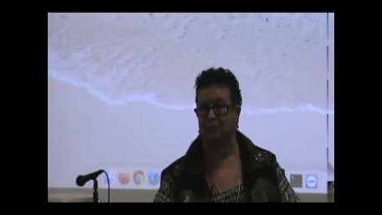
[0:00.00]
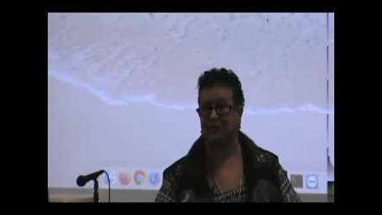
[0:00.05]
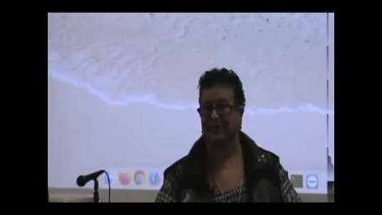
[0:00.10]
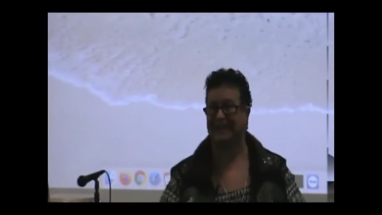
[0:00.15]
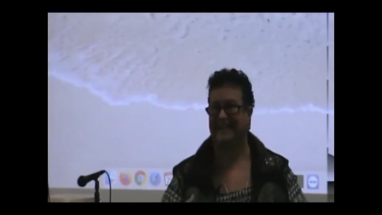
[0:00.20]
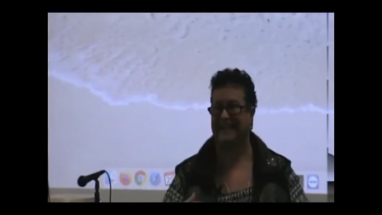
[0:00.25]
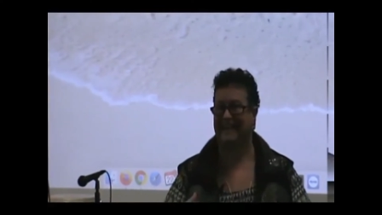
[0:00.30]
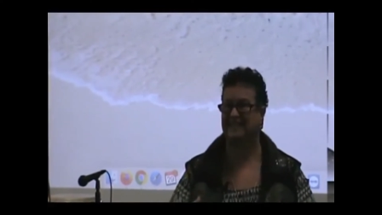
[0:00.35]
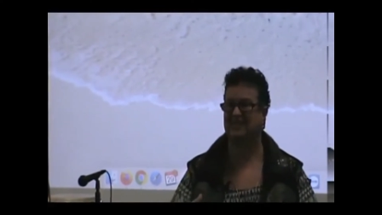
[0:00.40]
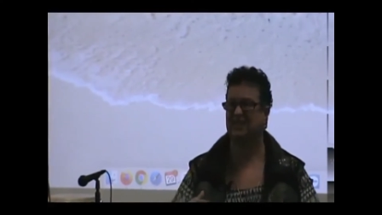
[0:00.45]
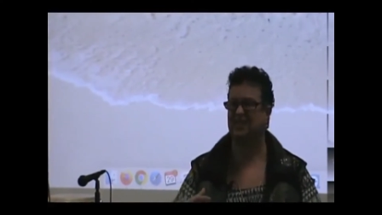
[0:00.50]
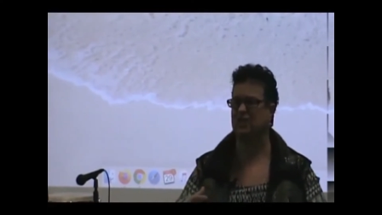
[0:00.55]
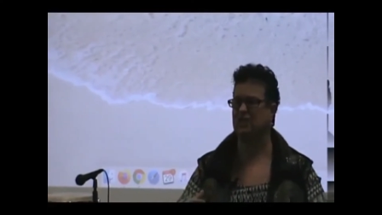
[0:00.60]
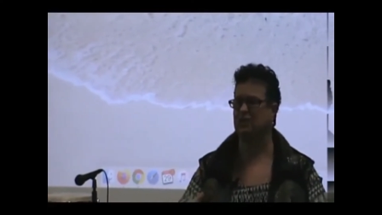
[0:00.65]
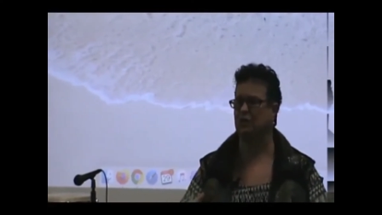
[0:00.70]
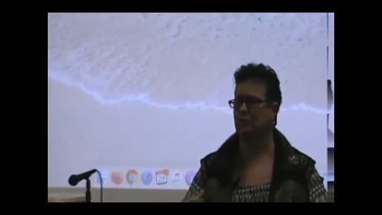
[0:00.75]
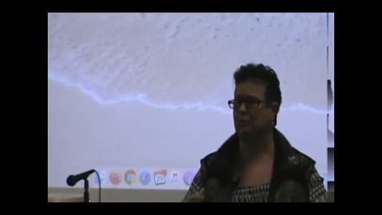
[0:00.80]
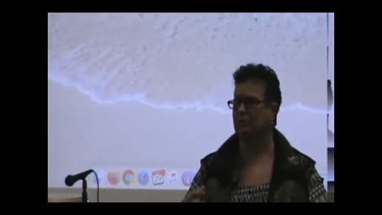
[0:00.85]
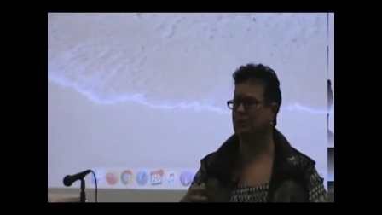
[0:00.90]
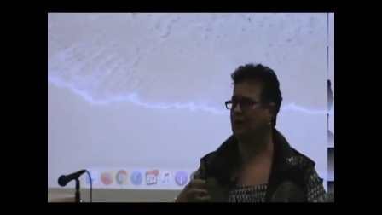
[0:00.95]
We get
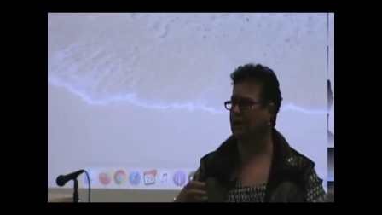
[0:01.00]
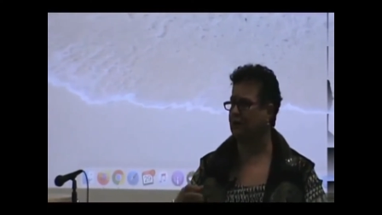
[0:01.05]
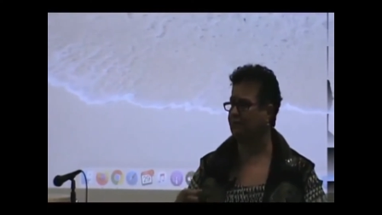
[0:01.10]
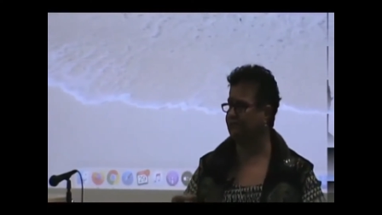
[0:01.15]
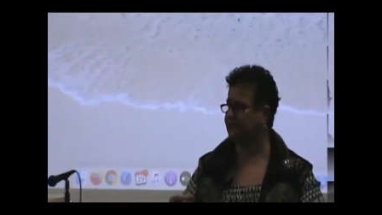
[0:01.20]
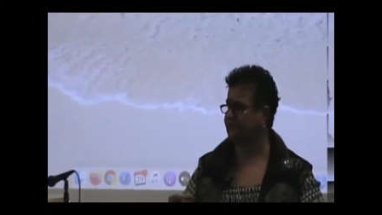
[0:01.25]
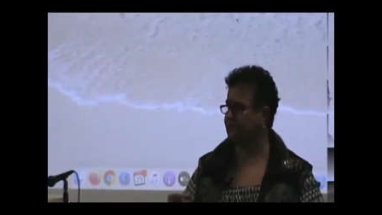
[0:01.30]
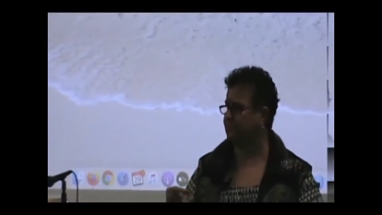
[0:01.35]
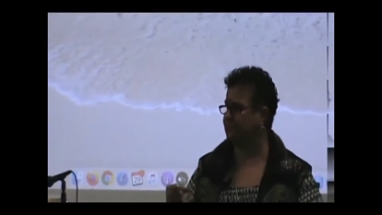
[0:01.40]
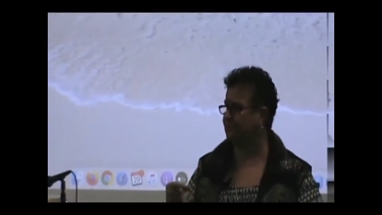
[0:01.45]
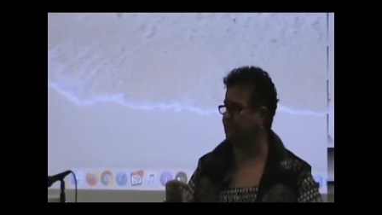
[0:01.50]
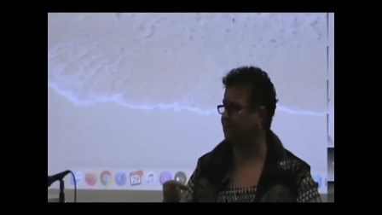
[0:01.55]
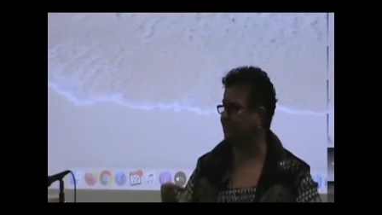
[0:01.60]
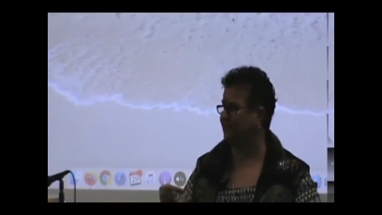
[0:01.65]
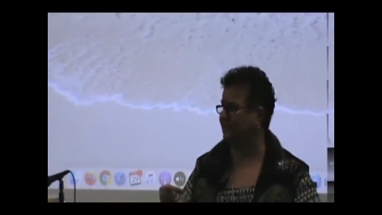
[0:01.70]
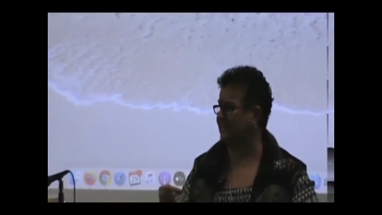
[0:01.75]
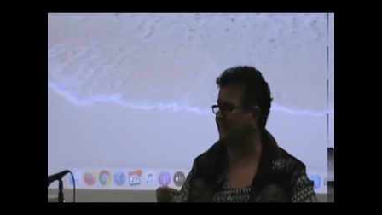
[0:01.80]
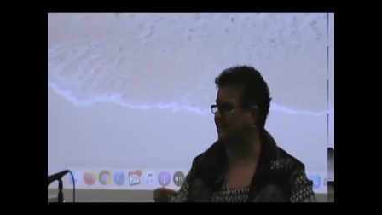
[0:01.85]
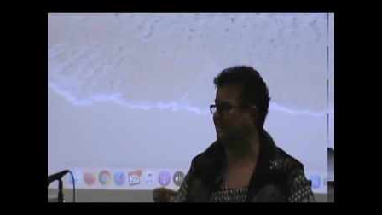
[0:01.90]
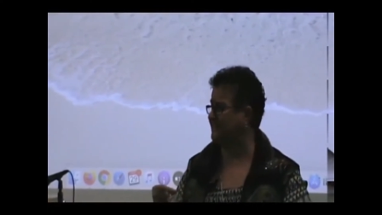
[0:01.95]
so comfortable
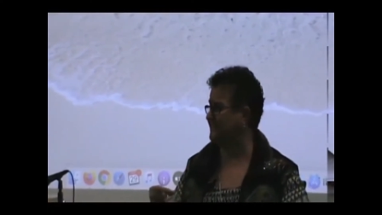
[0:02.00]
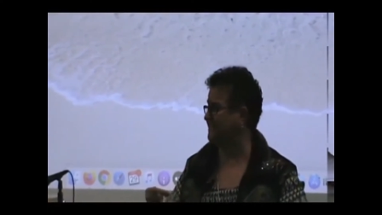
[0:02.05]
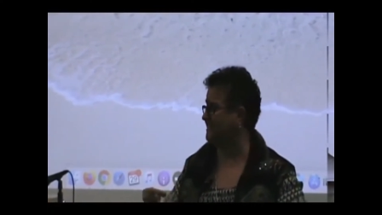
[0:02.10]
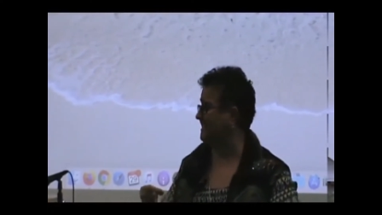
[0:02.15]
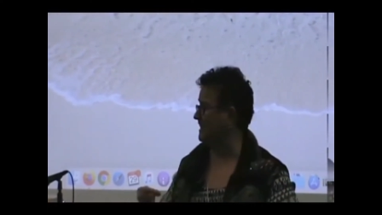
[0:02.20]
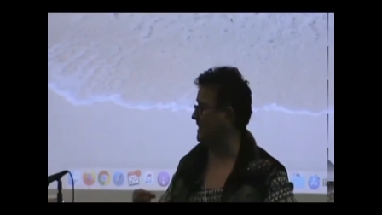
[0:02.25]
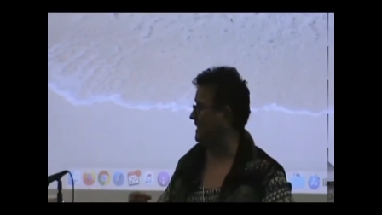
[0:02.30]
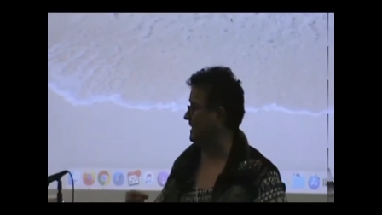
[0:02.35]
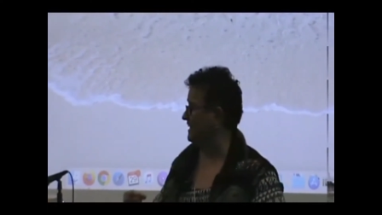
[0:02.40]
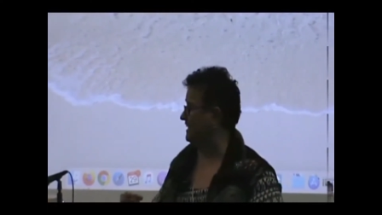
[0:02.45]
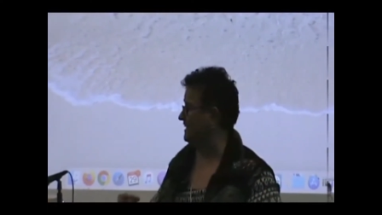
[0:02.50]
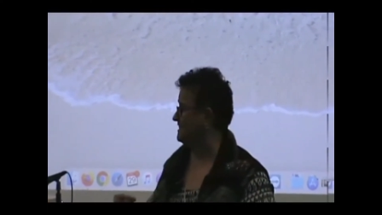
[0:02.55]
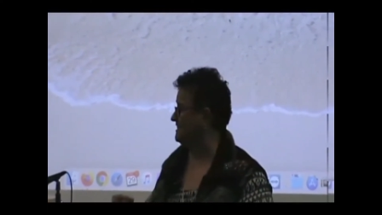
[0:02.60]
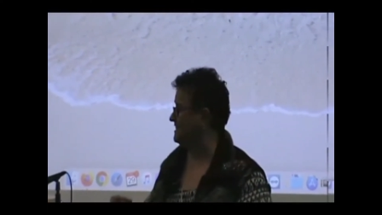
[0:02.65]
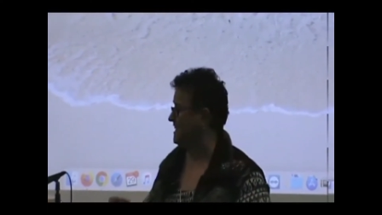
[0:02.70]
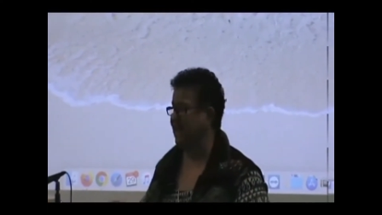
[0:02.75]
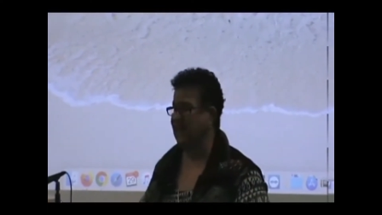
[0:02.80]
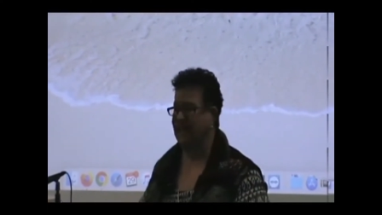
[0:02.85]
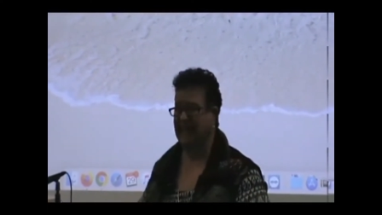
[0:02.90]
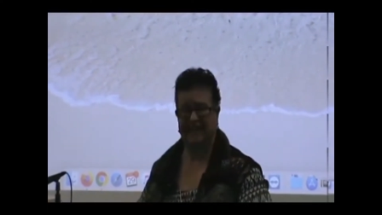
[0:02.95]
with these
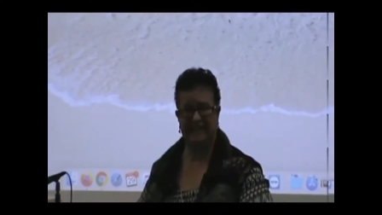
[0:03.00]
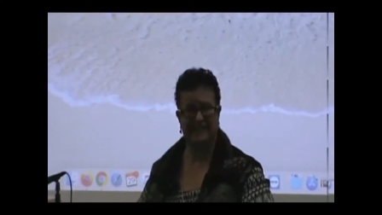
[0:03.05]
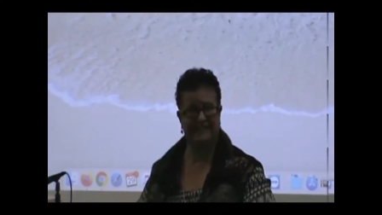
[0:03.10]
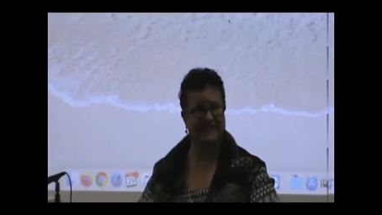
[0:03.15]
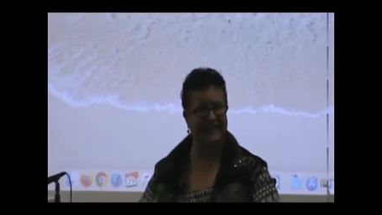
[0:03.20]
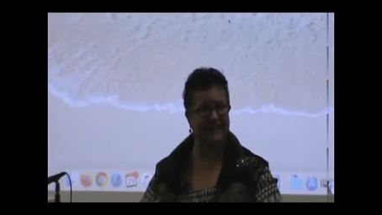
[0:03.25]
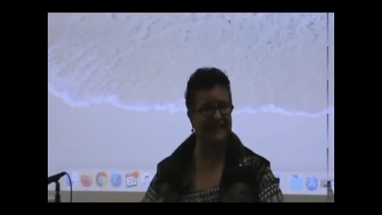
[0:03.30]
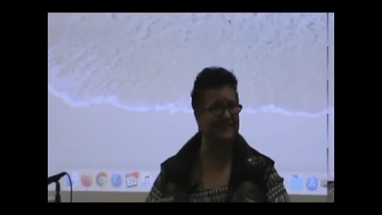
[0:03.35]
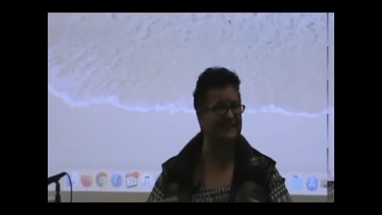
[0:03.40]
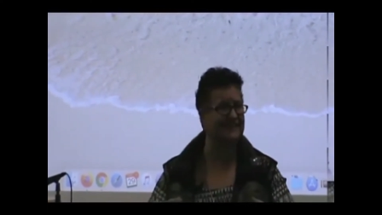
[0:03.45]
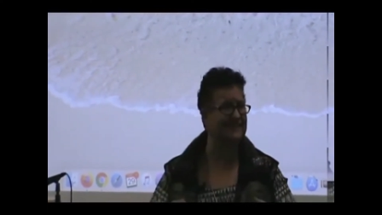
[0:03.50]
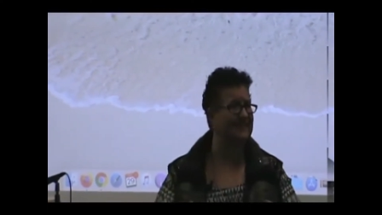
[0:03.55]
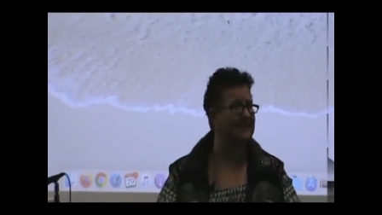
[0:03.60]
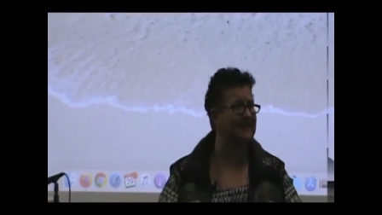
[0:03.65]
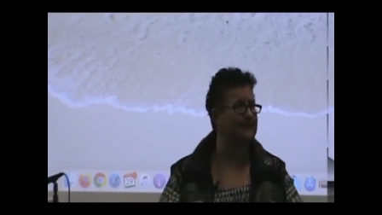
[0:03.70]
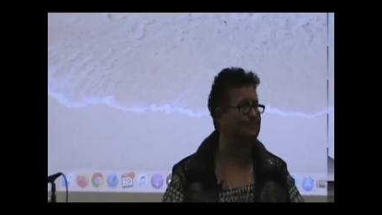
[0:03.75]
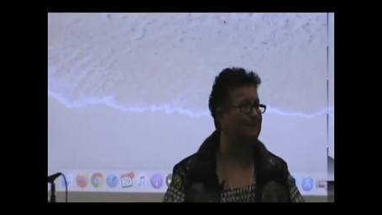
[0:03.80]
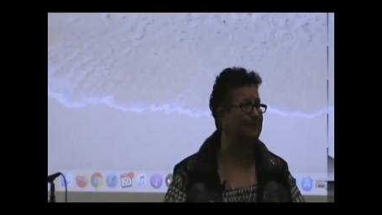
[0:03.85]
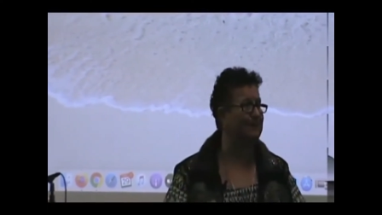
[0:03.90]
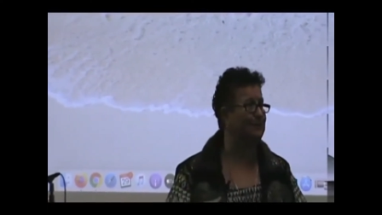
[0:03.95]
things, it's like
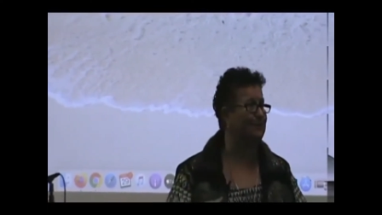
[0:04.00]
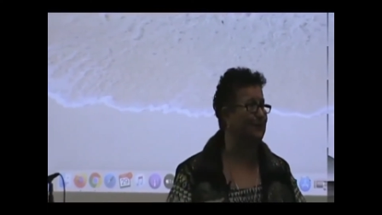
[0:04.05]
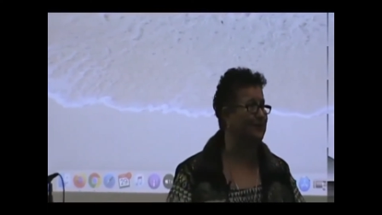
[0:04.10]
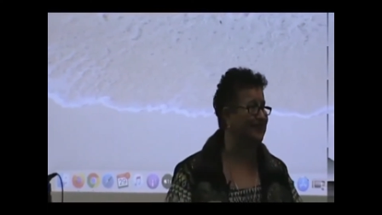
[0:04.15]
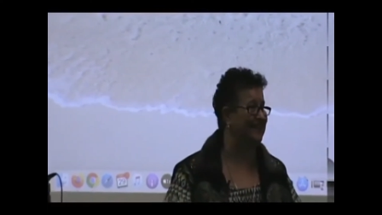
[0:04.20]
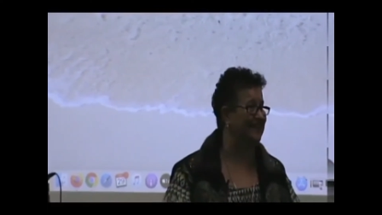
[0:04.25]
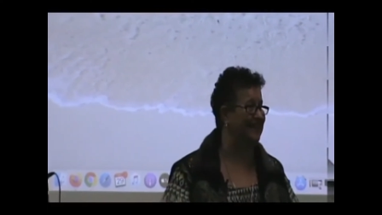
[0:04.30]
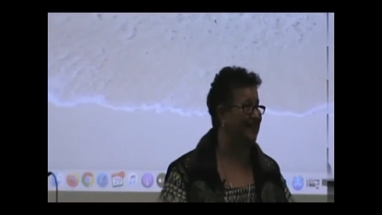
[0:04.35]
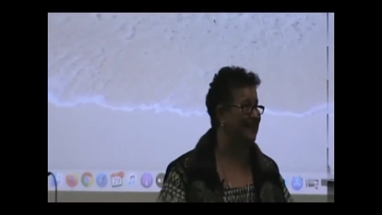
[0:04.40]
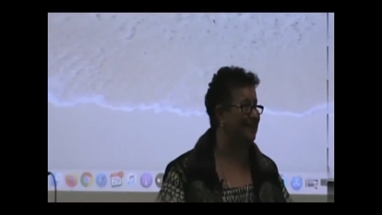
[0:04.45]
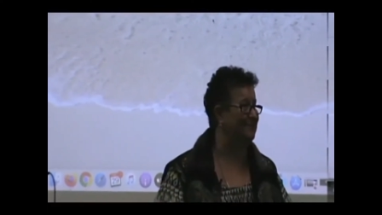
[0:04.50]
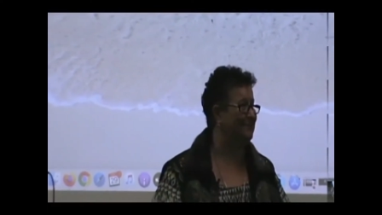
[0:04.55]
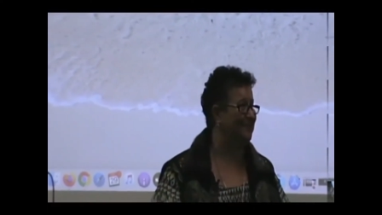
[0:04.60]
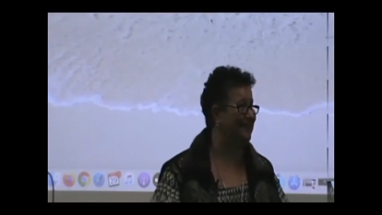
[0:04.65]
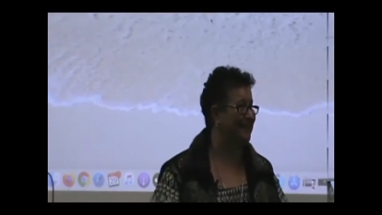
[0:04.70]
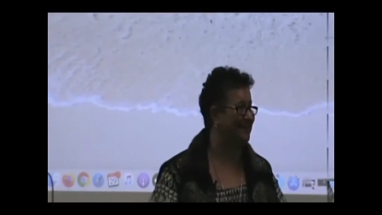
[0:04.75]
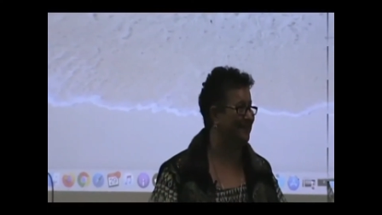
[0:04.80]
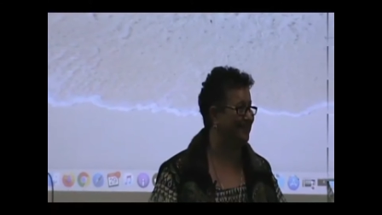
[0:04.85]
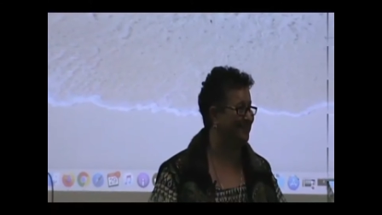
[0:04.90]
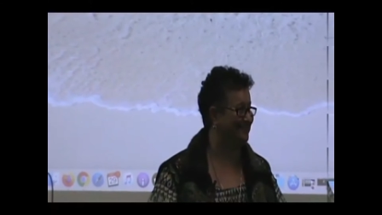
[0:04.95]
sleeping with the enemy.